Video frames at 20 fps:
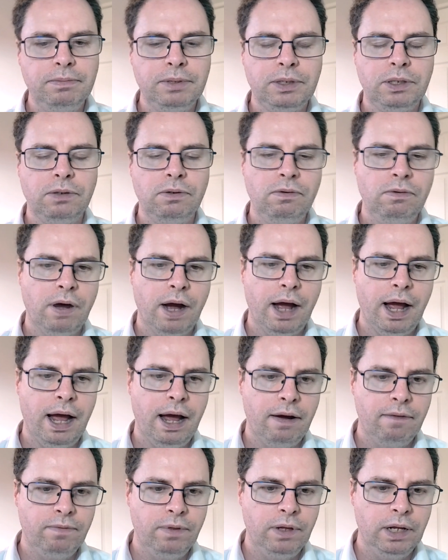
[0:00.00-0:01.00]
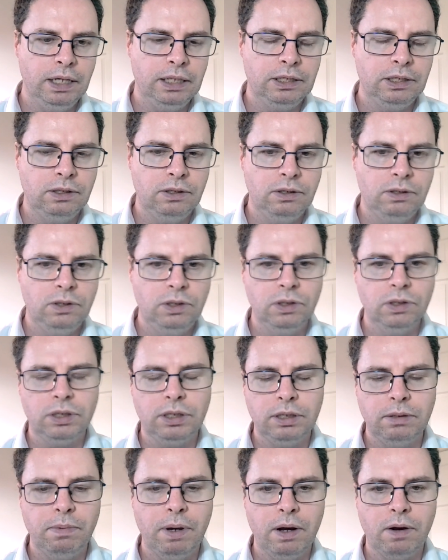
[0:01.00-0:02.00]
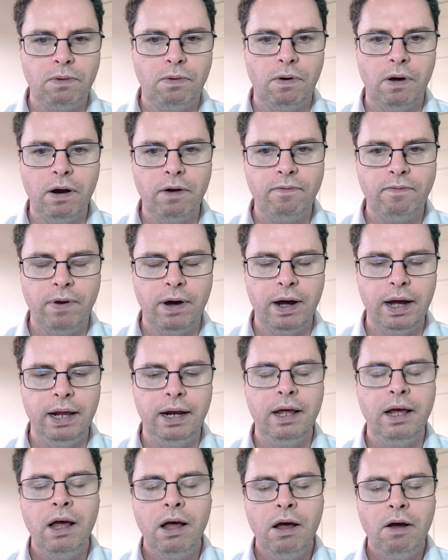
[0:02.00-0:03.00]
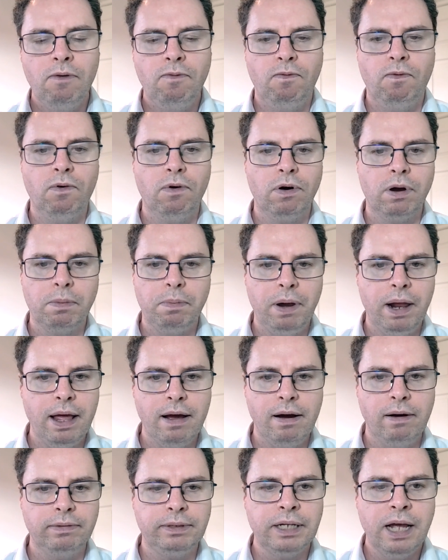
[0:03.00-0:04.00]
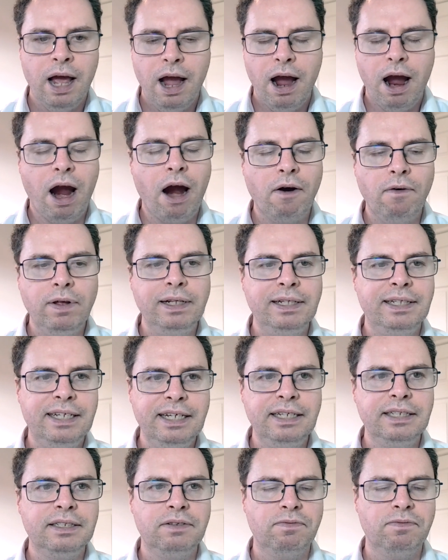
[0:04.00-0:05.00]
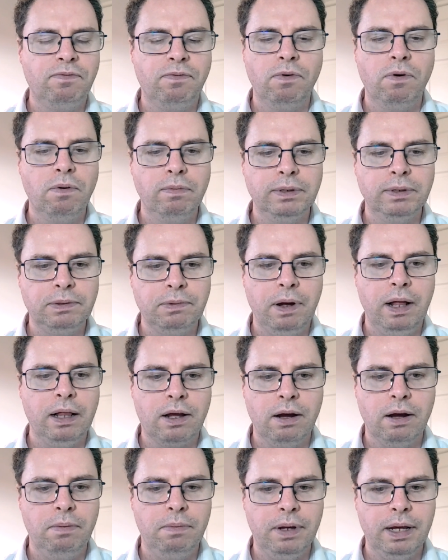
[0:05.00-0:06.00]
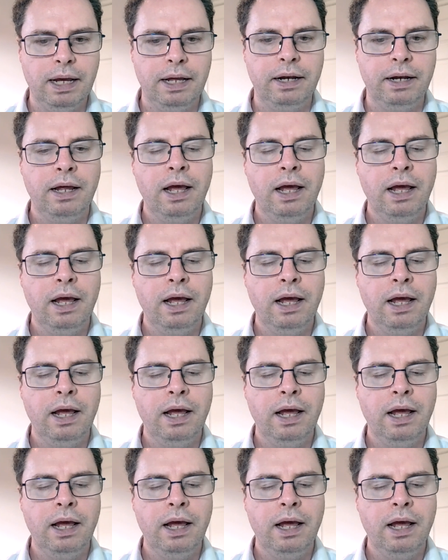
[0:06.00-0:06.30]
who have just about qualified for the playoffs are in decent form as well coming in.